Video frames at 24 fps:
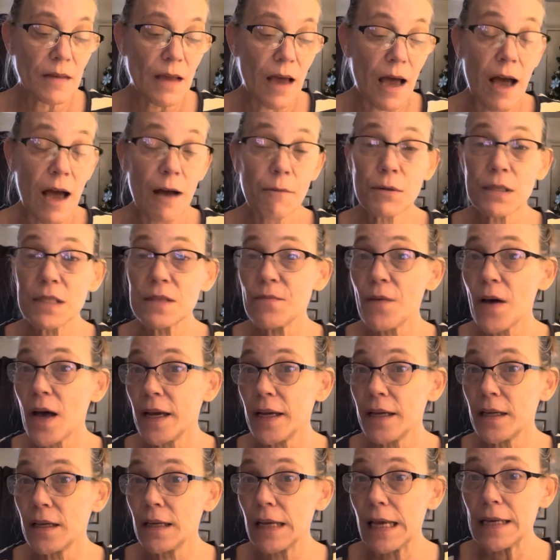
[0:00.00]
I was
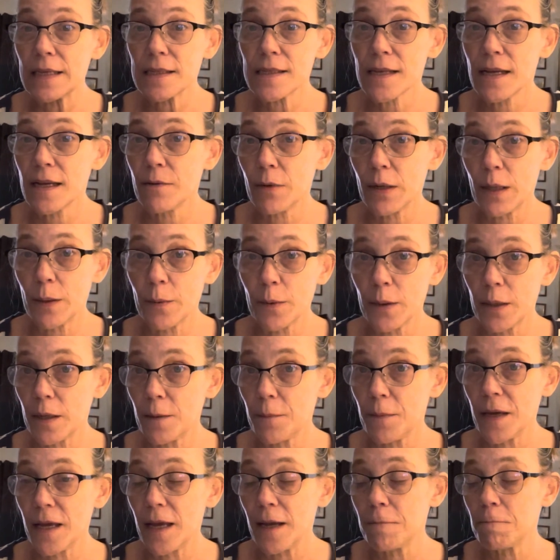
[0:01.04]
fine last night when I went to
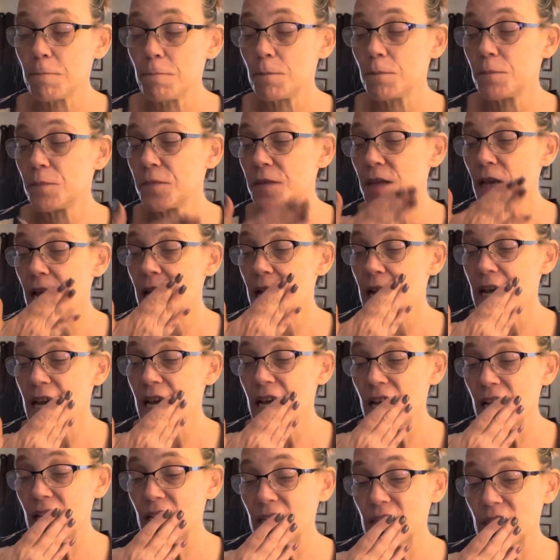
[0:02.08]
bed
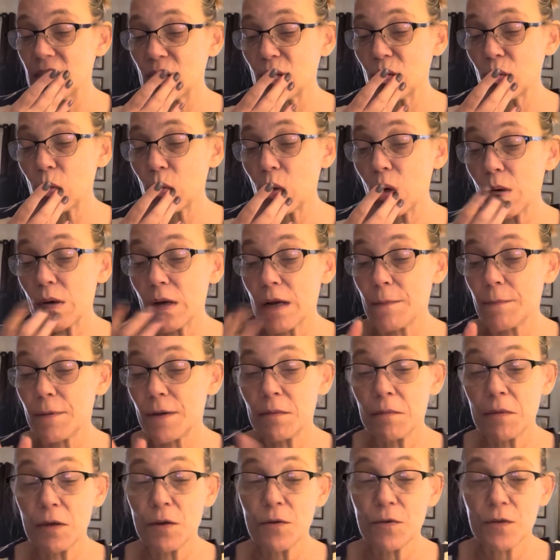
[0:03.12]
and woke up in
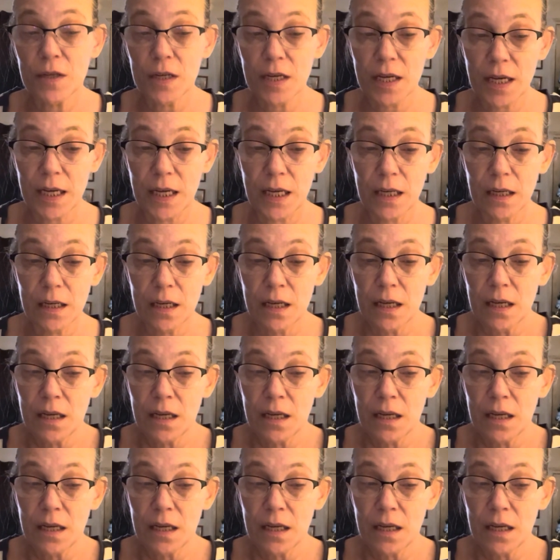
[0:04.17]
the middle of the night,